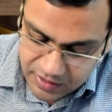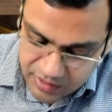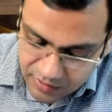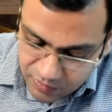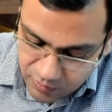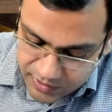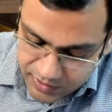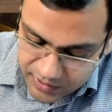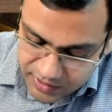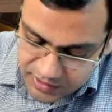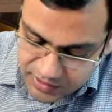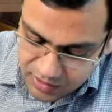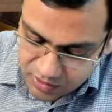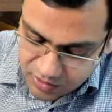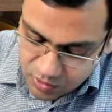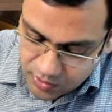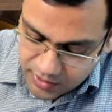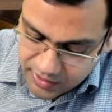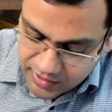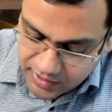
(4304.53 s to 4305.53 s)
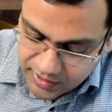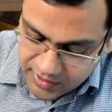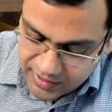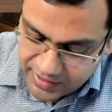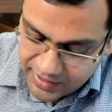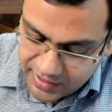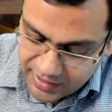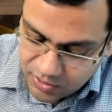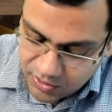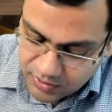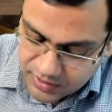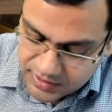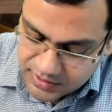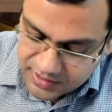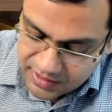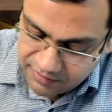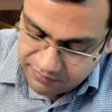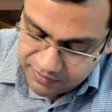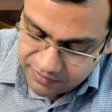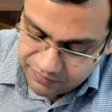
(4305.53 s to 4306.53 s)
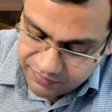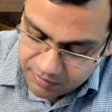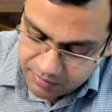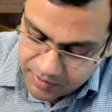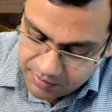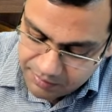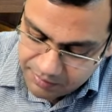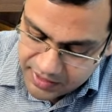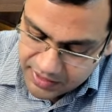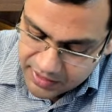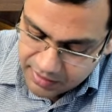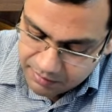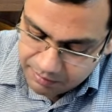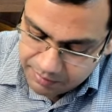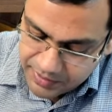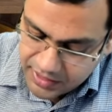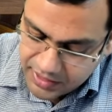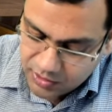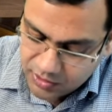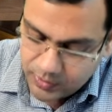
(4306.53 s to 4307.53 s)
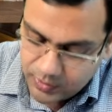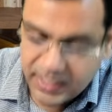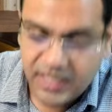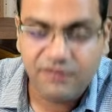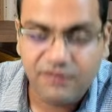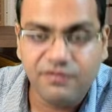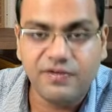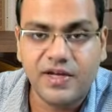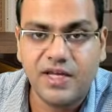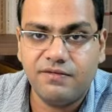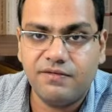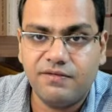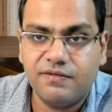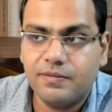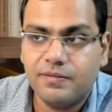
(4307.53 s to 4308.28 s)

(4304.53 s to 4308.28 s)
what is the quantity that you received from M&D company? 25.